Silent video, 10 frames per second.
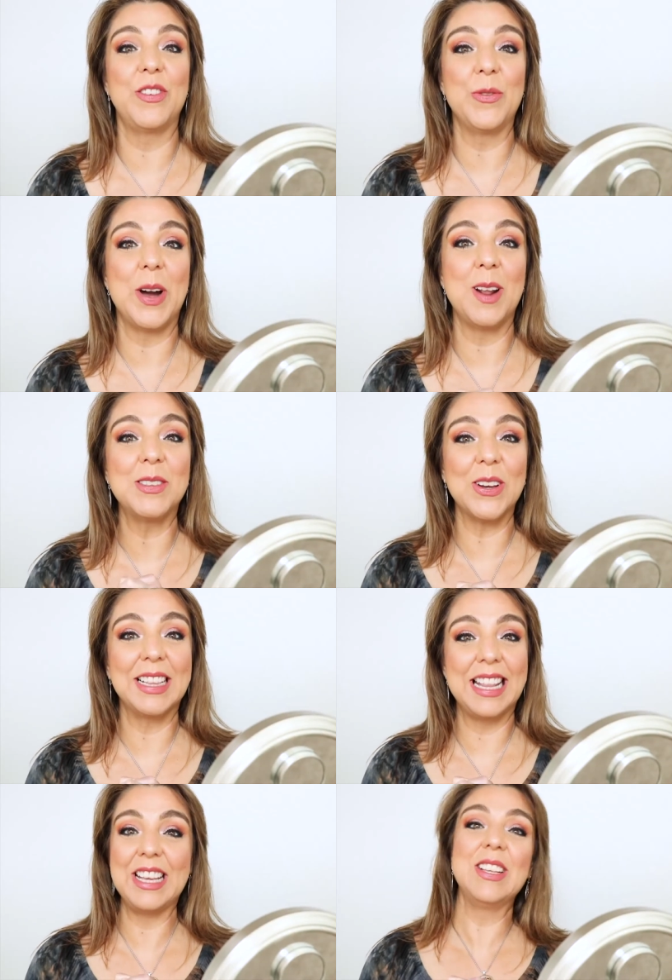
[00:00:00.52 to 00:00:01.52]
everyone, I'm so
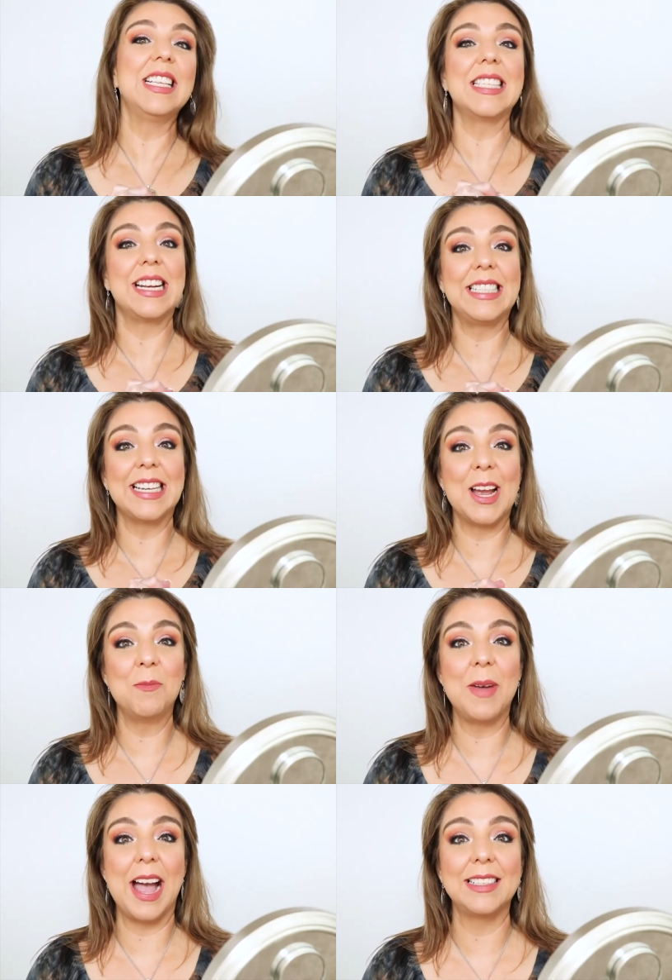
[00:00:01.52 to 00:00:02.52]
glad that you decided to
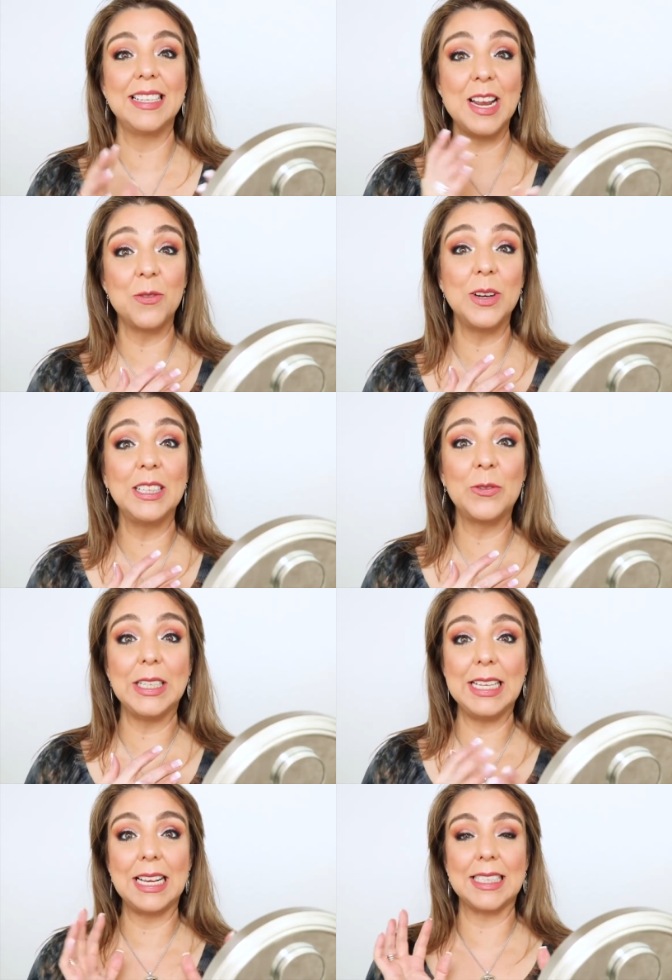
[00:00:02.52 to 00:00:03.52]
come back. Today I'm really,
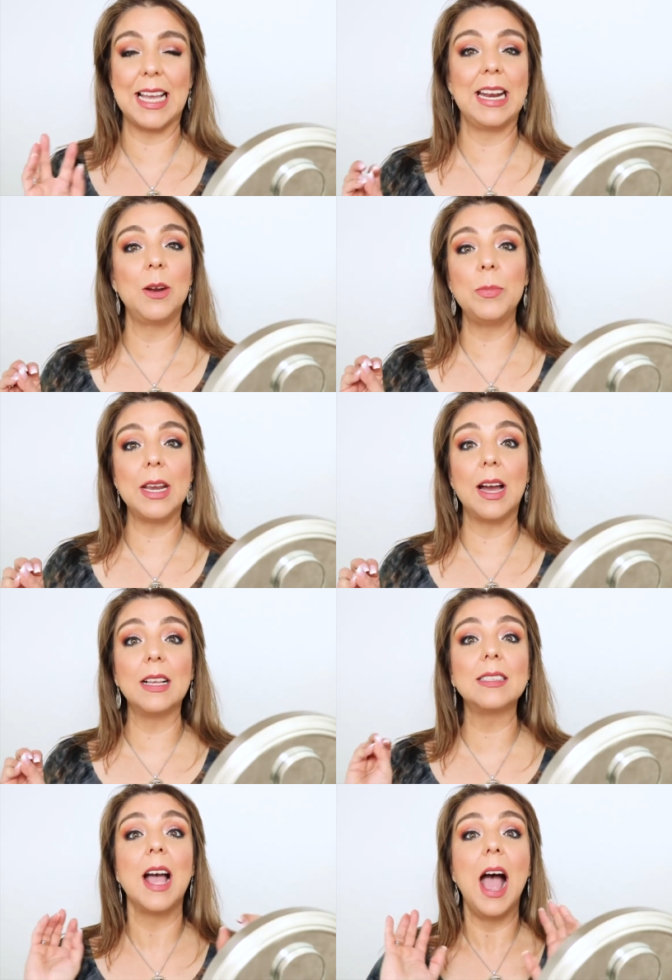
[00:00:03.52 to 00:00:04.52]
really excited
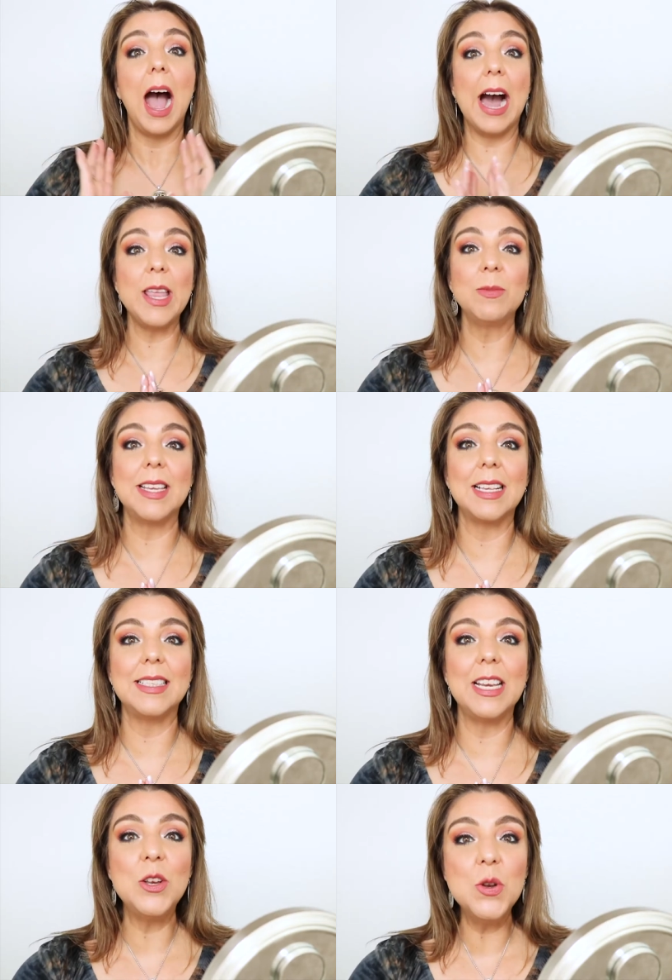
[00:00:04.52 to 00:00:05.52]
because I am
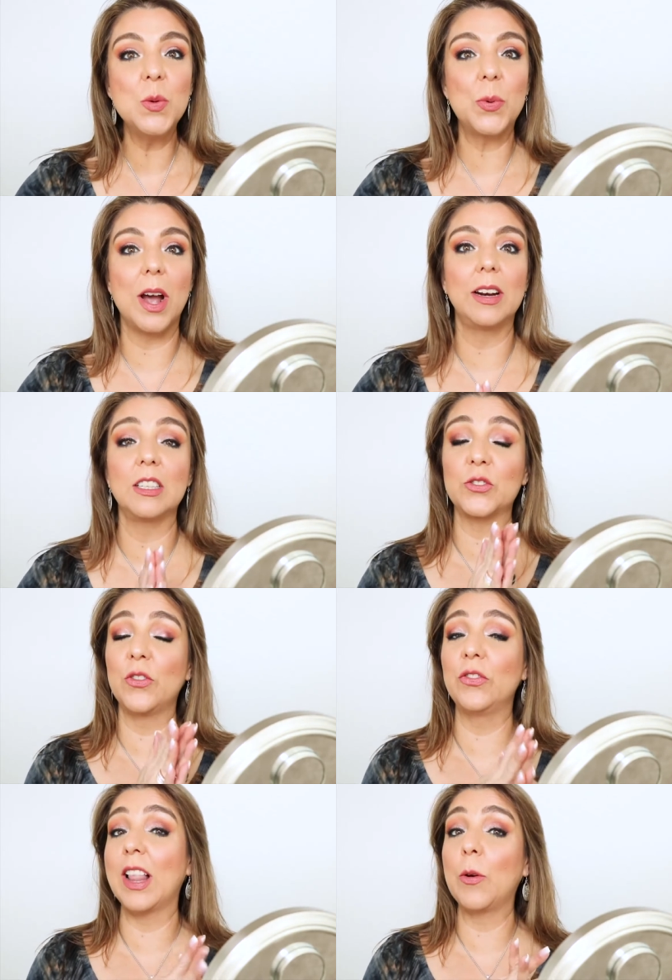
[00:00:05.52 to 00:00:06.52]
testing new products
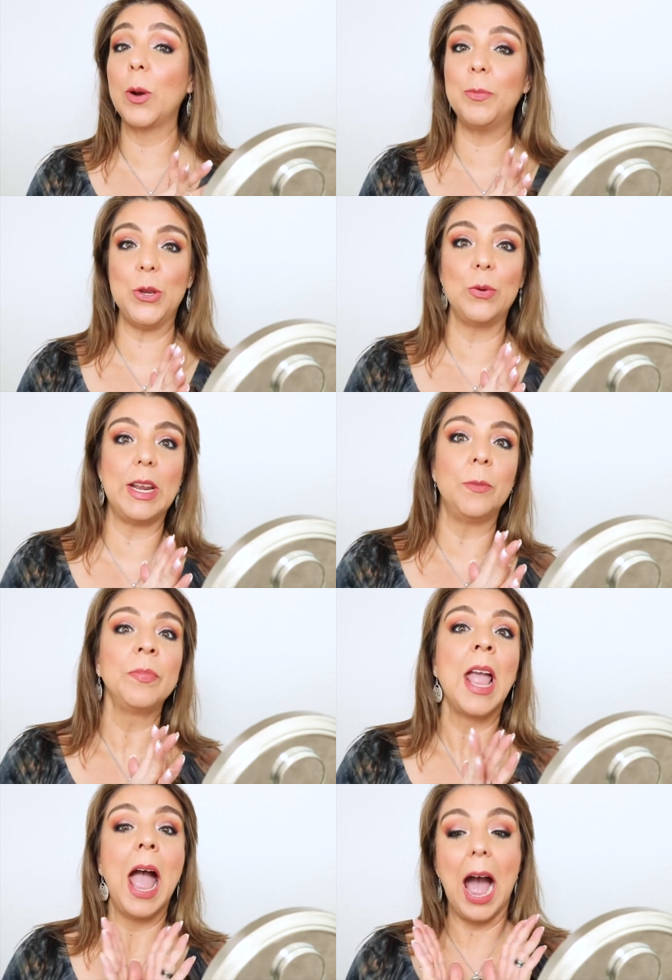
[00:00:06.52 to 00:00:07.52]
from Flower Beauty.
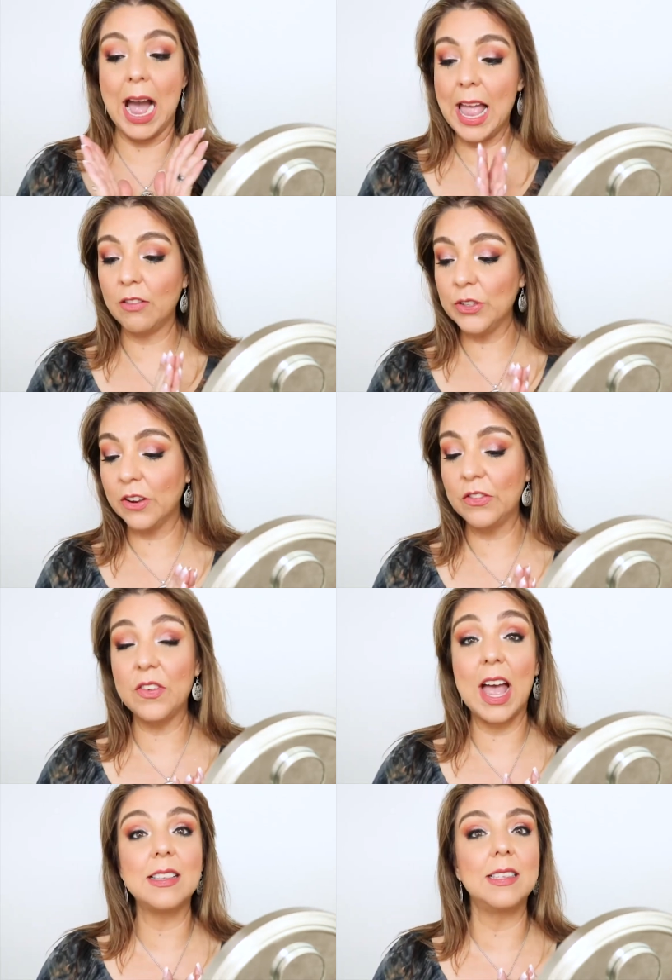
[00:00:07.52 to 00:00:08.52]
I have to
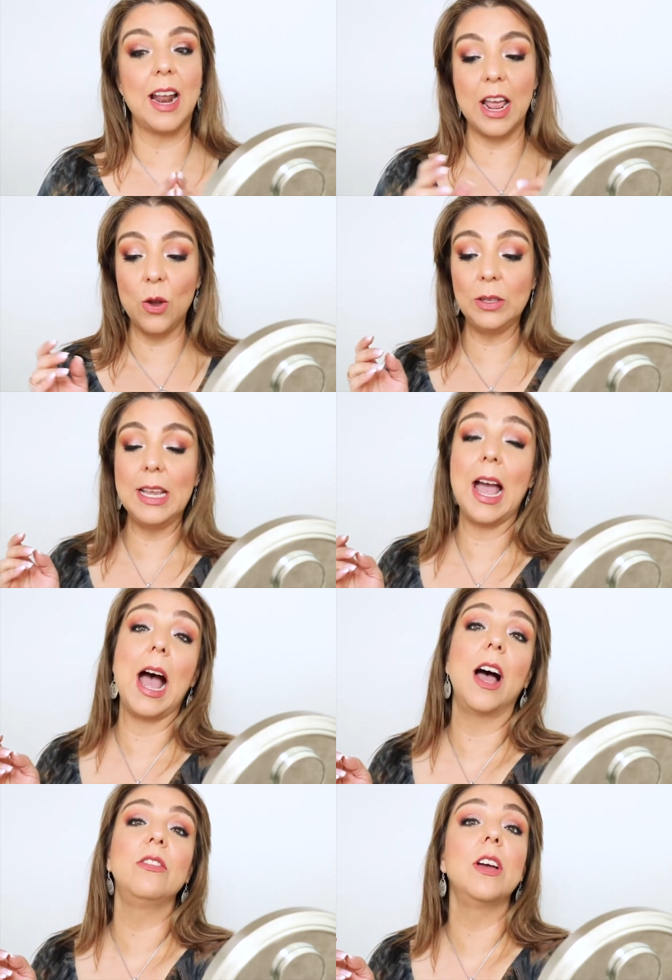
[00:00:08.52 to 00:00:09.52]
confess that I only
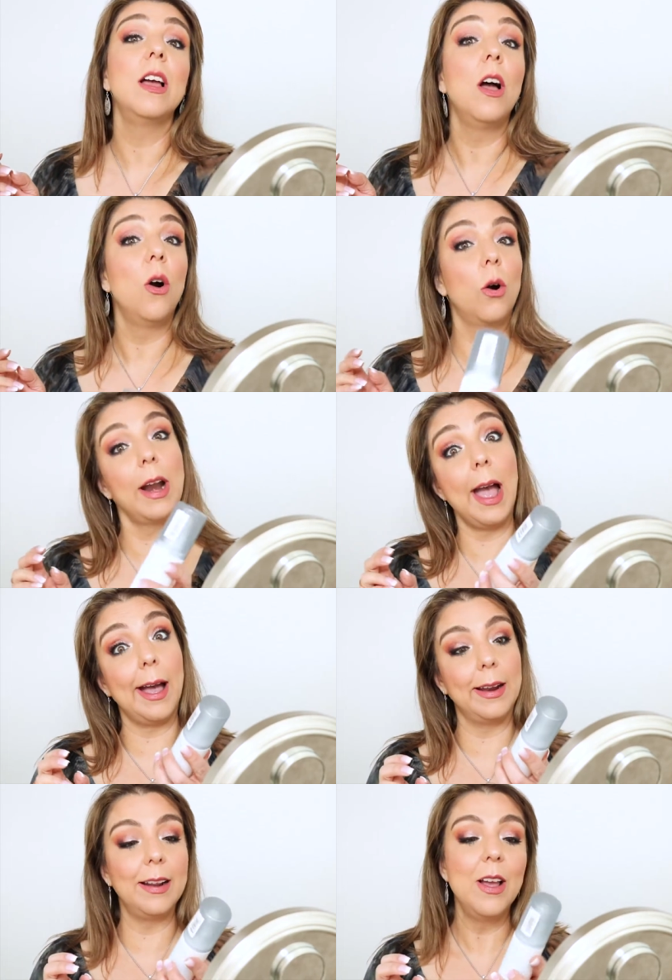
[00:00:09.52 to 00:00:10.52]
have or
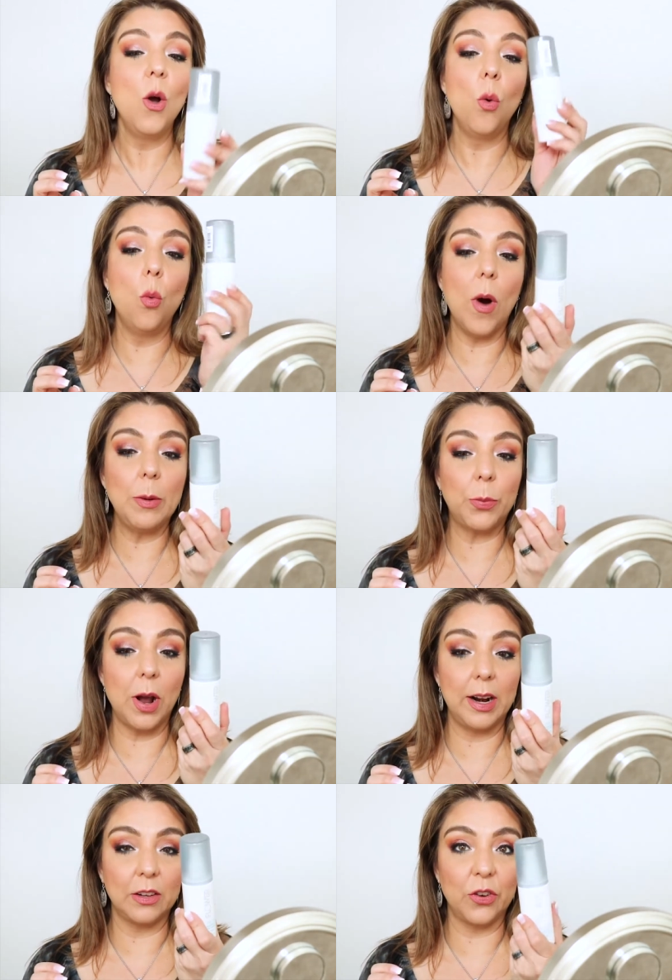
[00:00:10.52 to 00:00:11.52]
had one
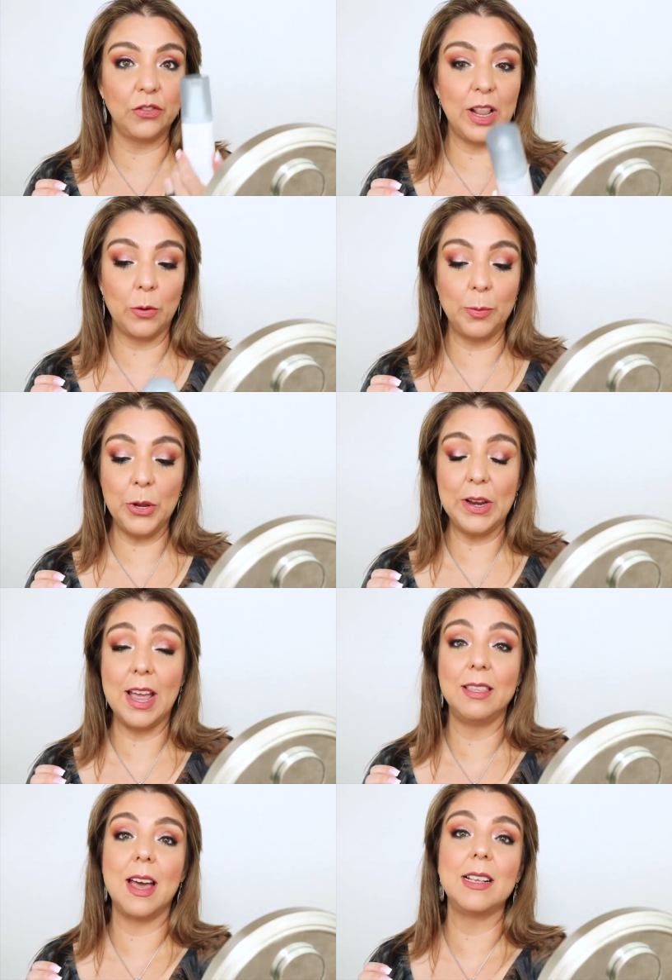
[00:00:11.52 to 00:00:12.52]
product from Flower Beauty
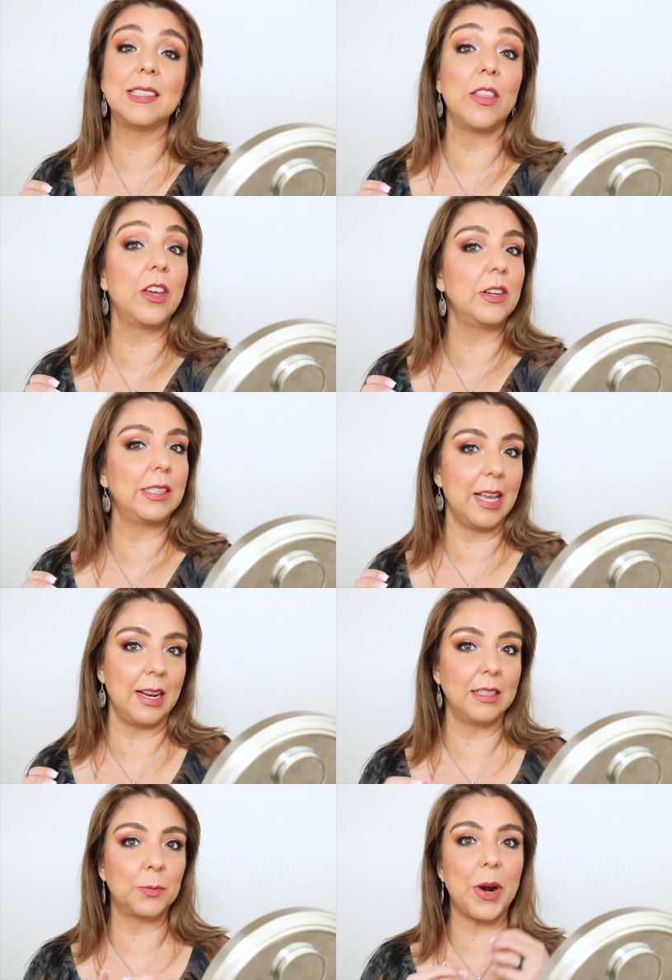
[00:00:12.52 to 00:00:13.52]
and that is their
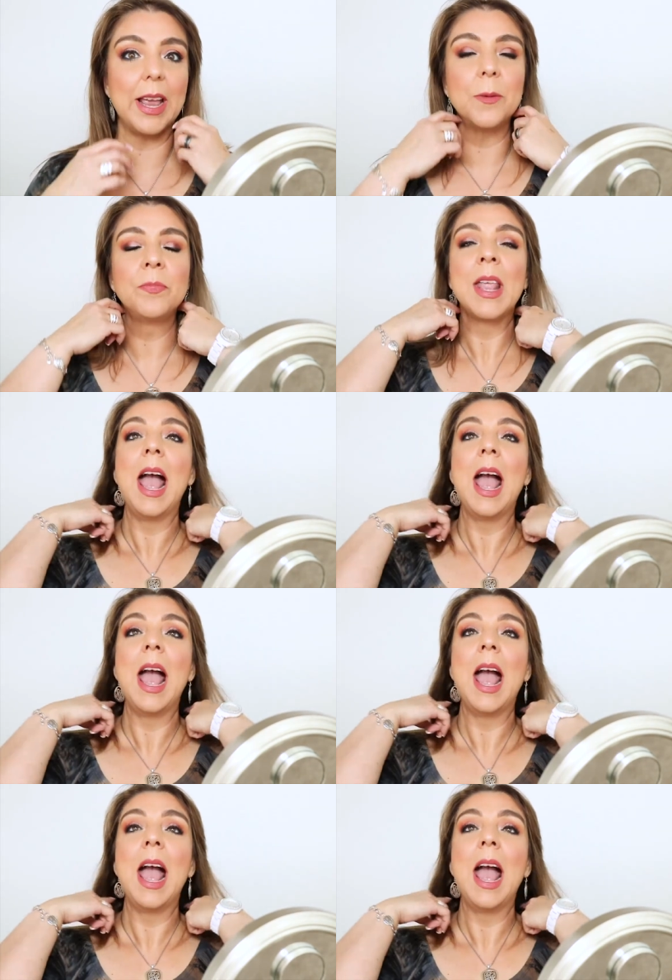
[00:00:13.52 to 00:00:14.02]
setting spray.